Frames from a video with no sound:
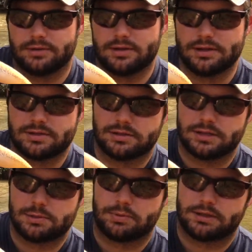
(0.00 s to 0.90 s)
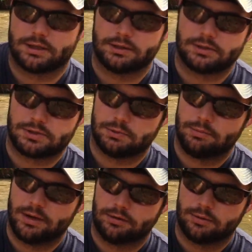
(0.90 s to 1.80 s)
And this particular
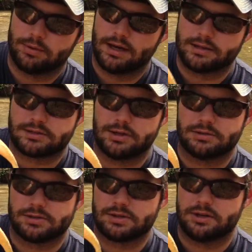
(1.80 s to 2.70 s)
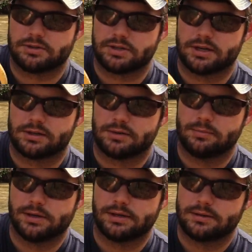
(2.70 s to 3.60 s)
swim bait on the back is called a salt shaker,
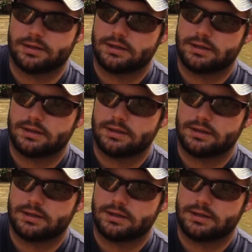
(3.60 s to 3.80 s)
but